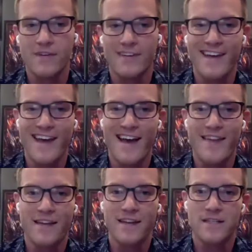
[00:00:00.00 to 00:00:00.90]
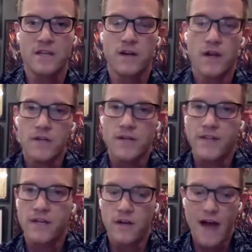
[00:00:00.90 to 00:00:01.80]
yeah i think so so i
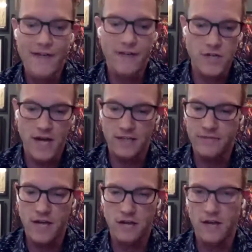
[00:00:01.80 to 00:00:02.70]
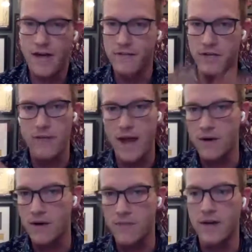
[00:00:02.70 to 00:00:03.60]
think you know having an attractive channel having your
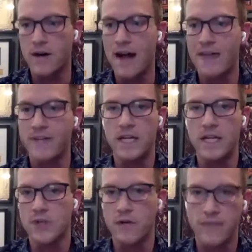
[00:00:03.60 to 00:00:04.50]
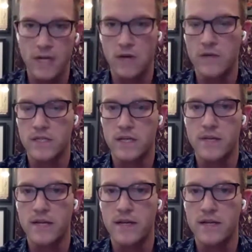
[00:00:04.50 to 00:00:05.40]
banner up there having an intro video is going to
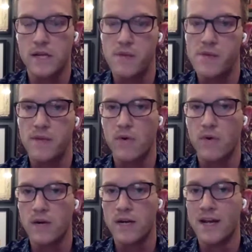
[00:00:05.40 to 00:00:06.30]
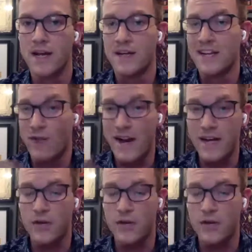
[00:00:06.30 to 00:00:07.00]
be it's going to be important create,